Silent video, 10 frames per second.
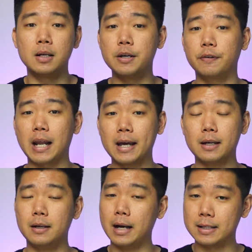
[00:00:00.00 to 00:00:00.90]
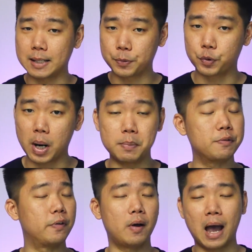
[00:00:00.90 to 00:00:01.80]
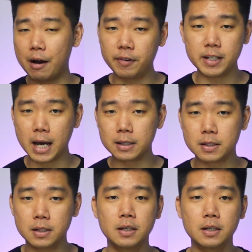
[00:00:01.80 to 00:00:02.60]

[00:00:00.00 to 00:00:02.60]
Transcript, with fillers: Leave a like and subscribe if you haven't yet,